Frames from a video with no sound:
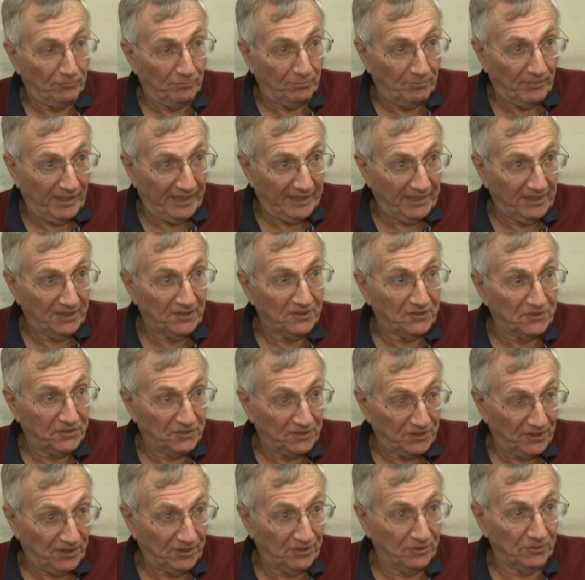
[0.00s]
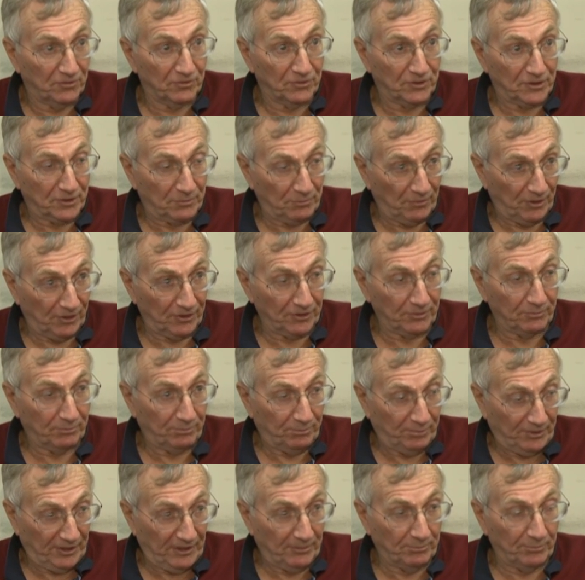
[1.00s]
many senior smart
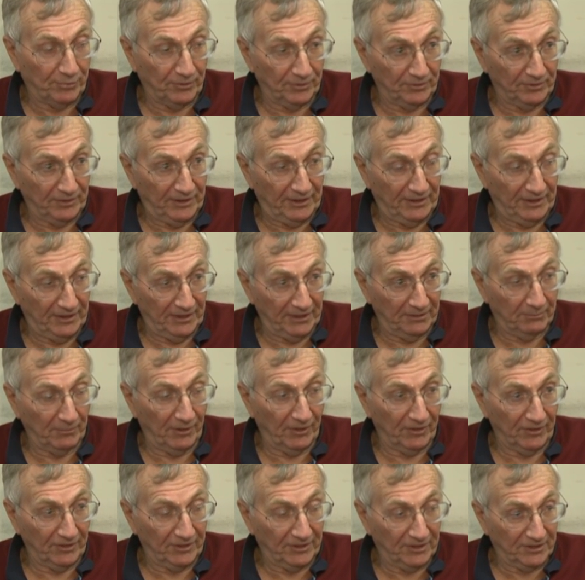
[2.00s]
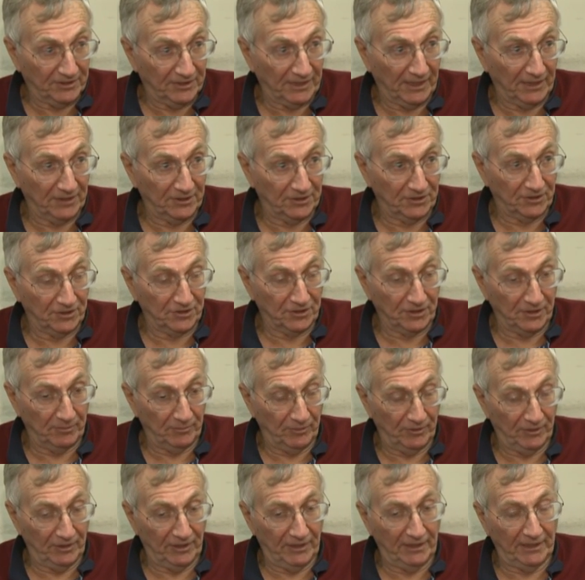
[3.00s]
people in the American intelligence
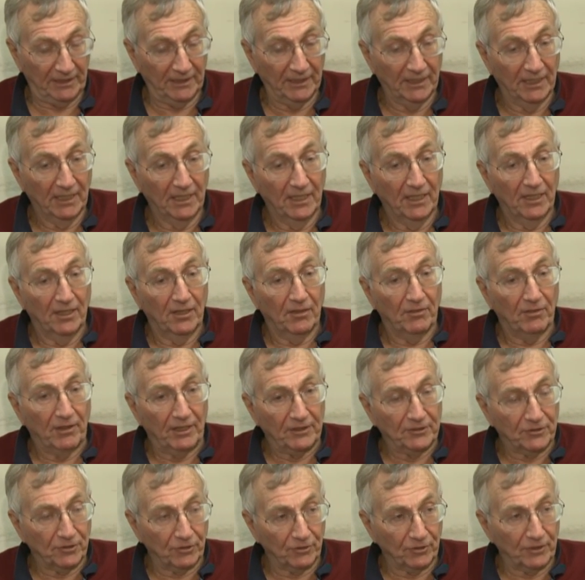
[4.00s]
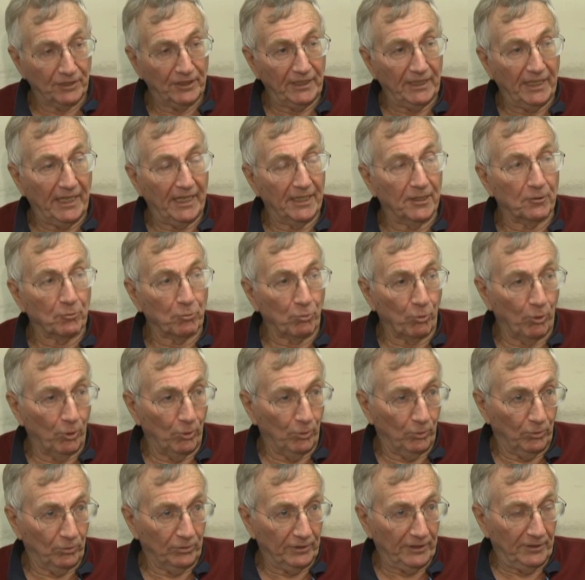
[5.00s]
community that Turkey had a
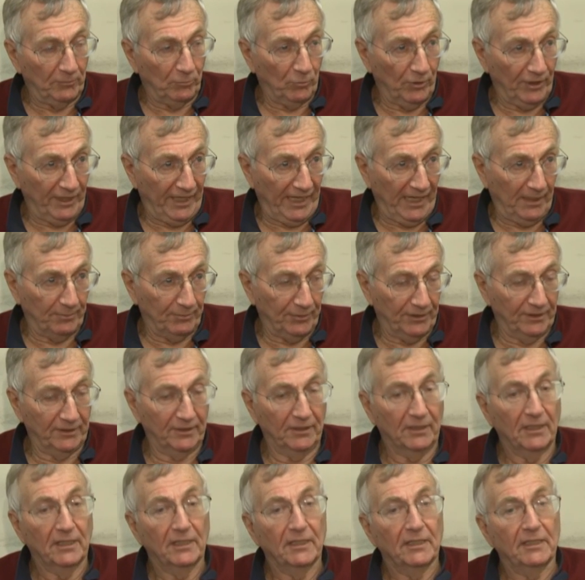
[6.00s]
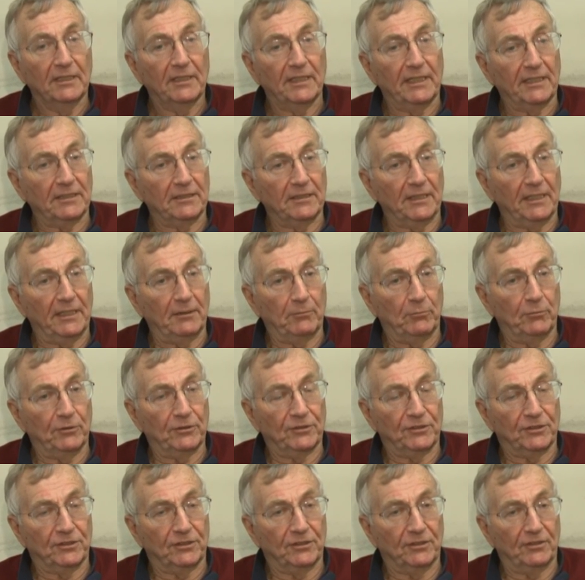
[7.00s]
role in what happened. We
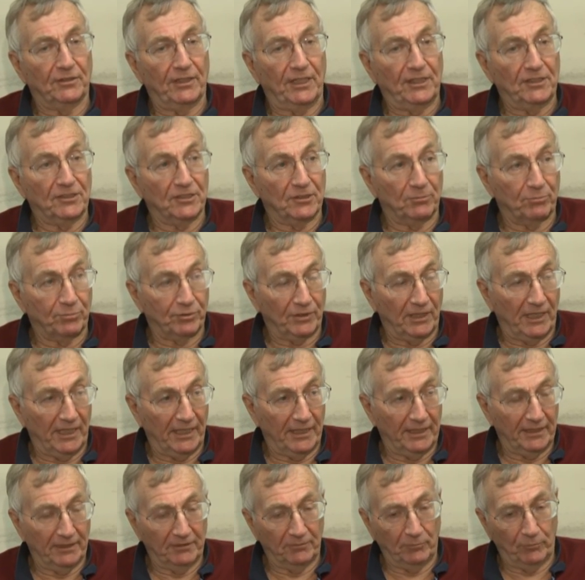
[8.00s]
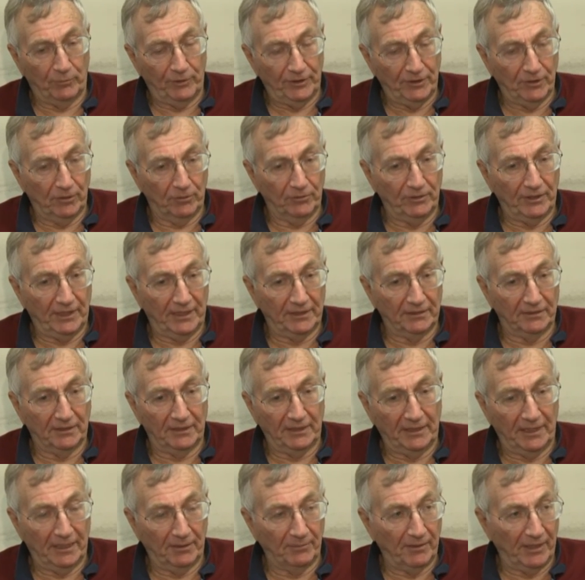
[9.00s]
know that
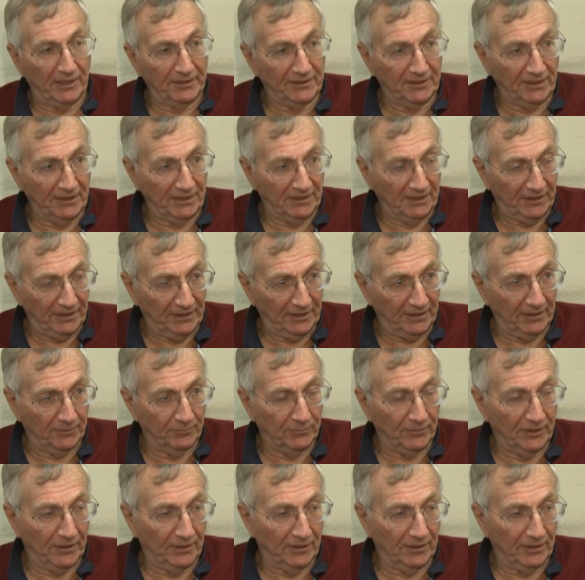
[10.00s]
the MIT, the